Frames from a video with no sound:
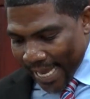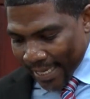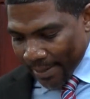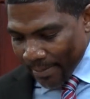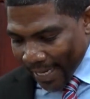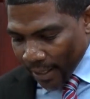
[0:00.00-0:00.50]

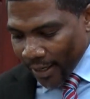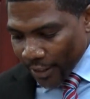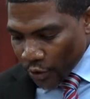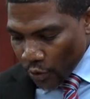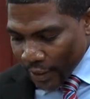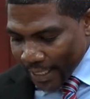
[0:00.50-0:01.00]
The Medical
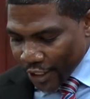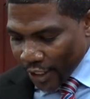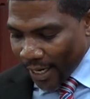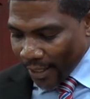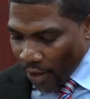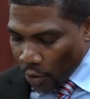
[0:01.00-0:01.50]
Association
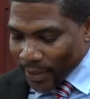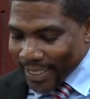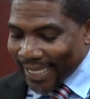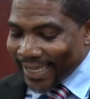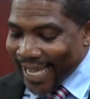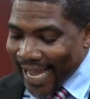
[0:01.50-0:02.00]
announced
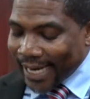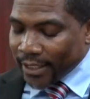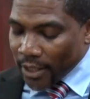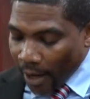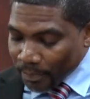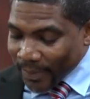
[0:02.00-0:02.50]
that they
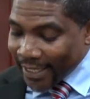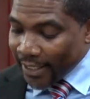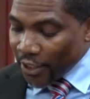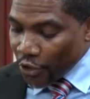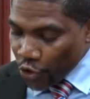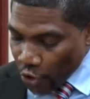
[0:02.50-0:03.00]

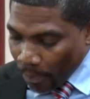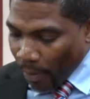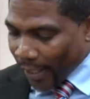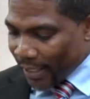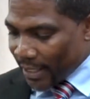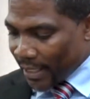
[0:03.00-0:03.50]
adopted new
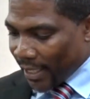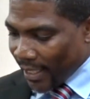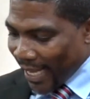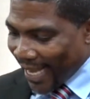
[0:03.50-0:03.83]
policy